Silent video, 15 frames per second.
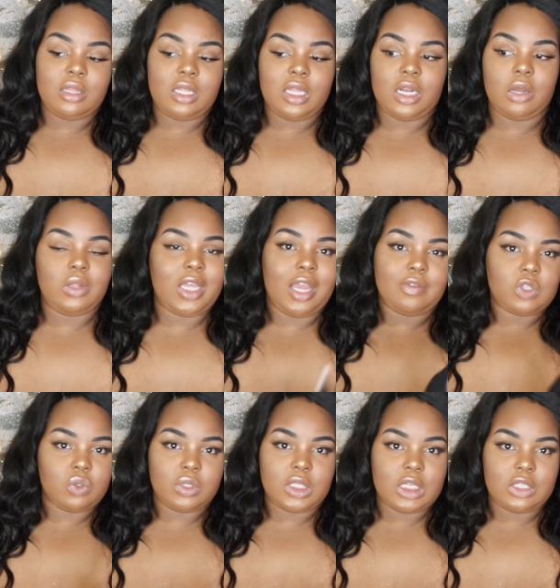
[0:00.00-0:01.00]
and then I only
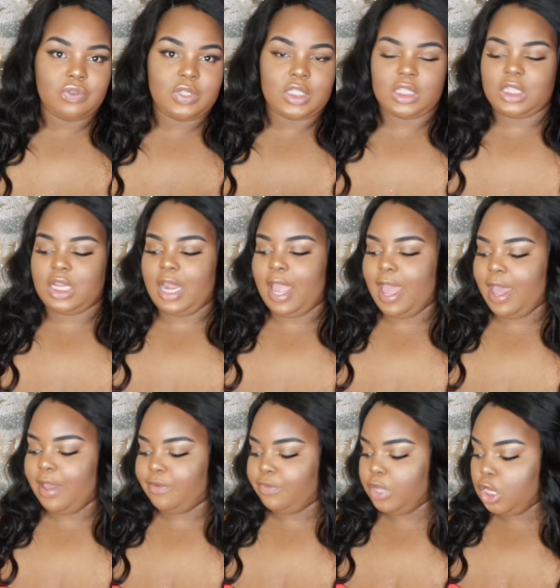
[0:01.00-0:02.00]
have two accessories, and then I
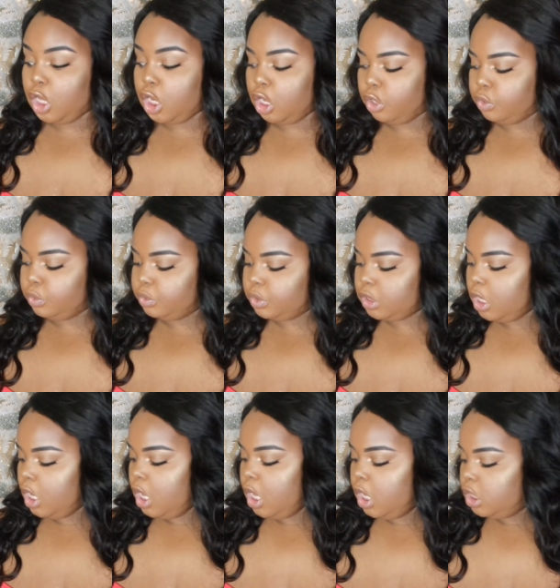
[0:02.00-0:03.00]
have clothes.
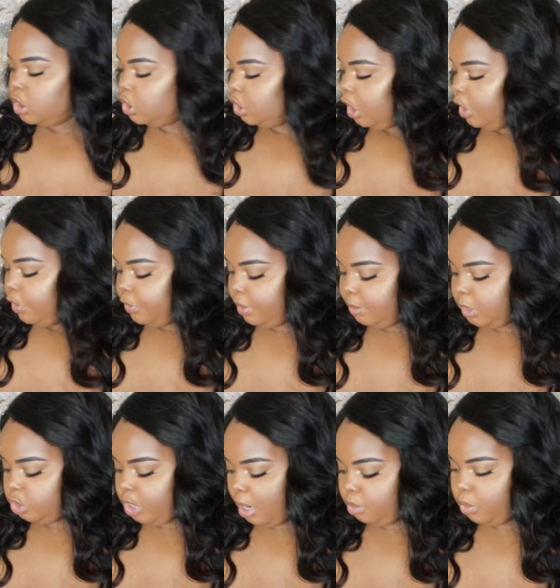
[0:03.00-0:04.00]
So let
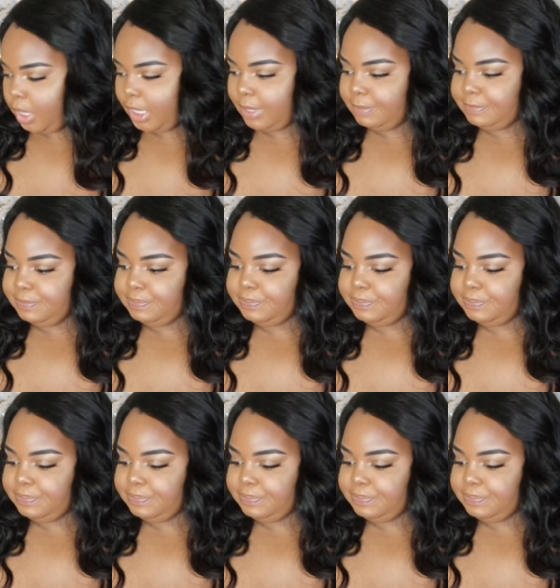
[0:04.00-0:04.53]
me drop one.